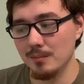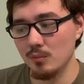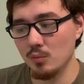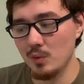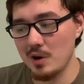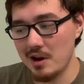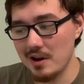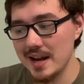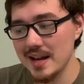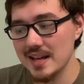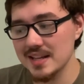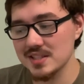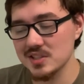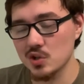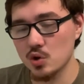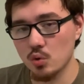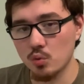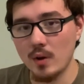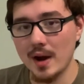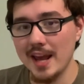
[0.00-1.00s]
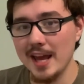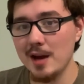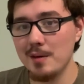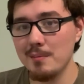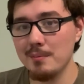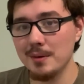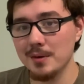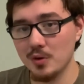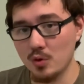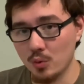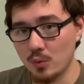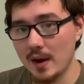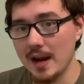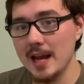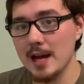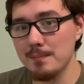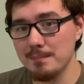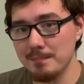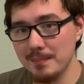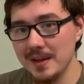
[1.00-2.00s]
Whereas
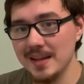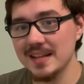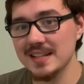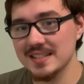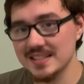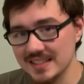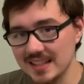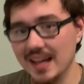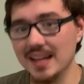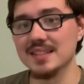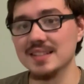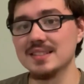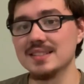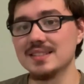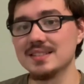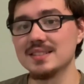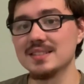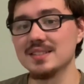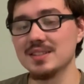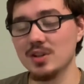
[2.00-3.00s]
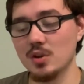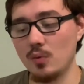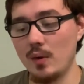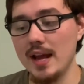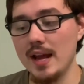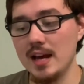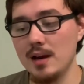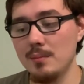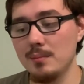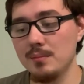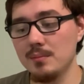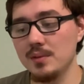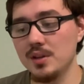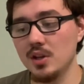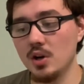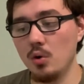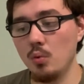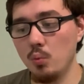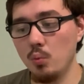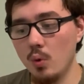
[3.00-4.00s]
gram makes sense. Gram,
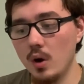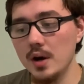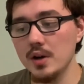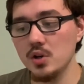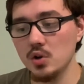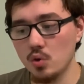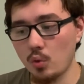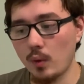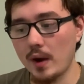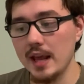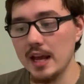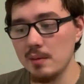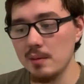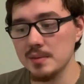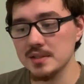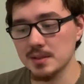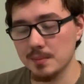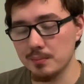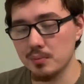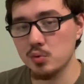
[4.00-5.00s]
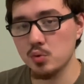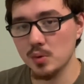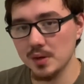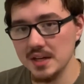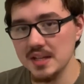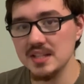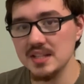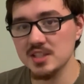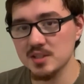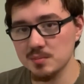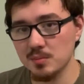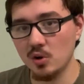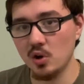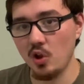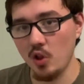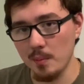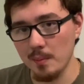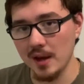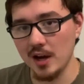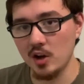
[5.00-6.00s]
1 gram is a pretty
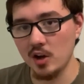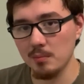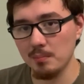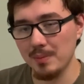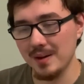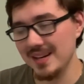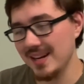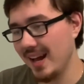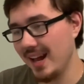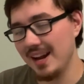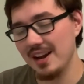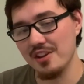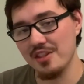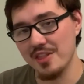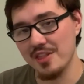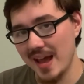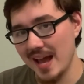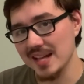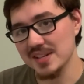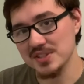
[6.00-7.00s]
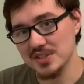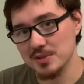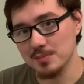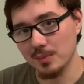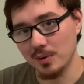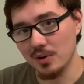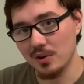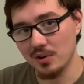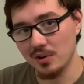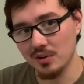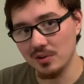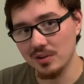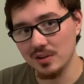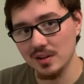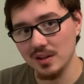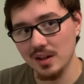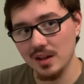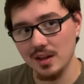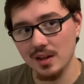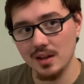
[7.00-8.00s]
small amount, but not that small.
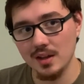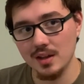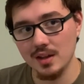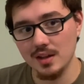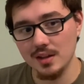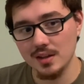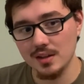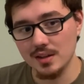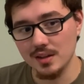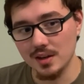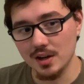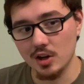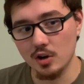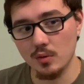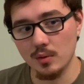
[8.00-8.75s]
You're